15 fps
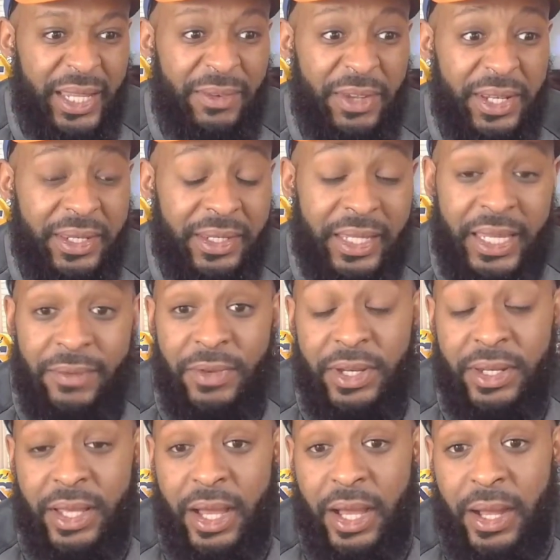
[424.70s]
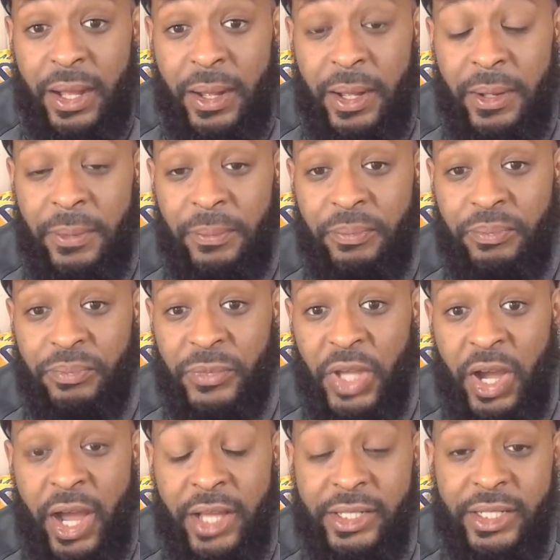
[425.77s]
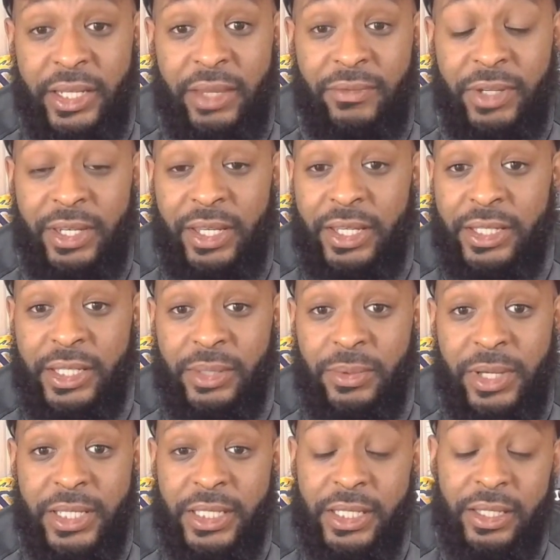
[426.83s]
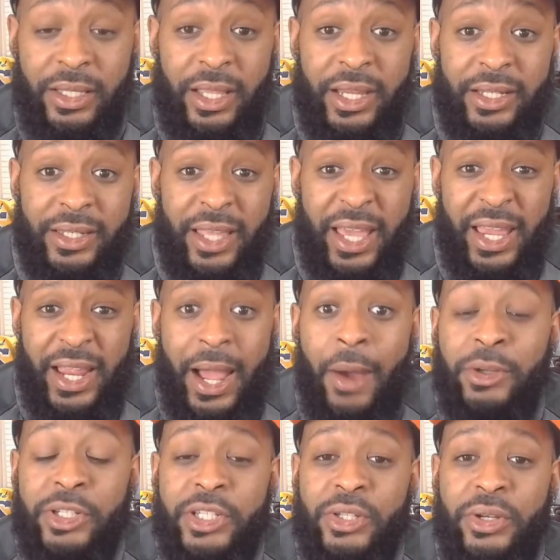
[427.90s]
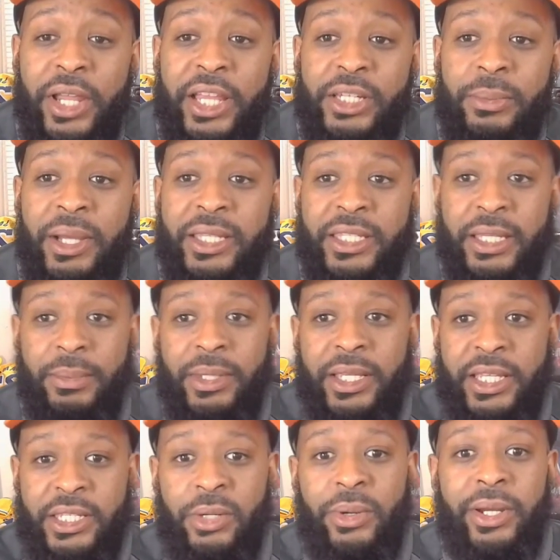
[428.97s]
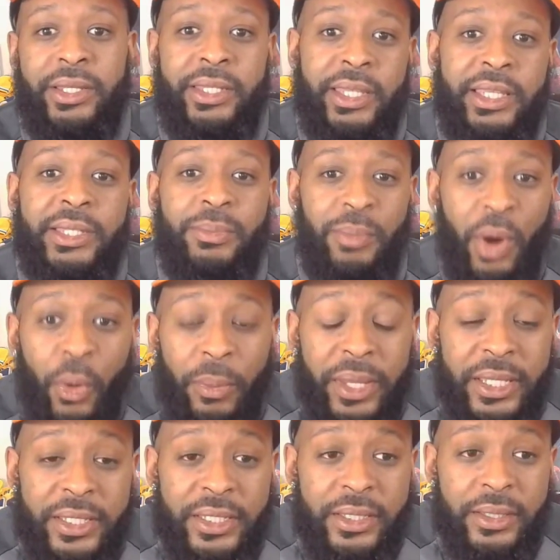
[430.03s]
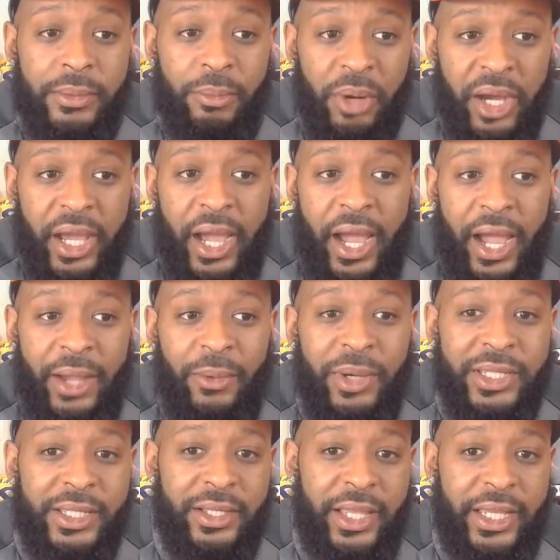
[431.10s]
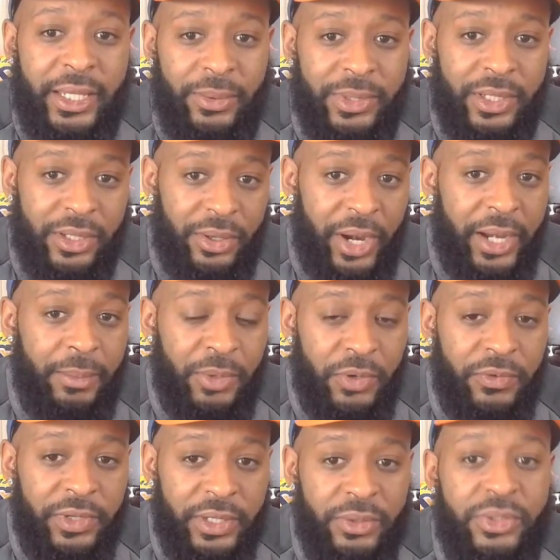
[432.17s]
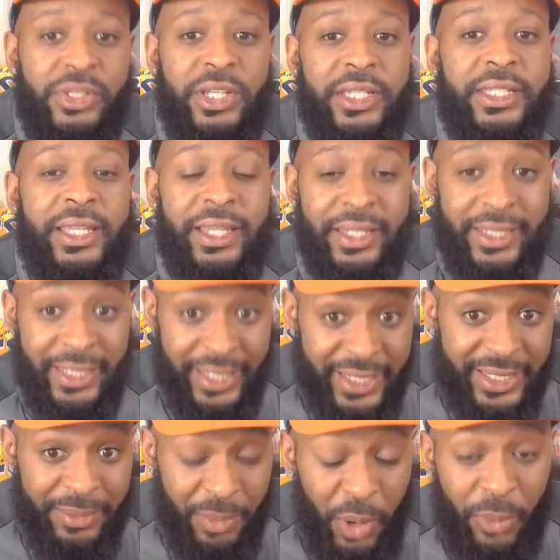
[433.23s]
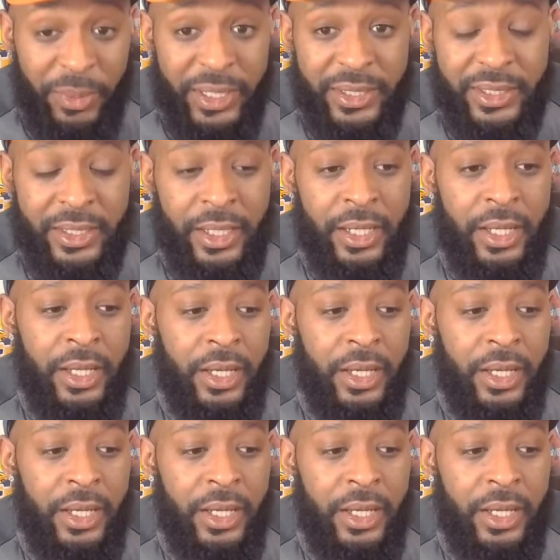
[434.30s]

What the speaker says: even The Haunting in Venice. It wasn't like that. I was just on the edge of my seat because there were intense moments, but it wasn't like it was a great movie. It was just intense moments.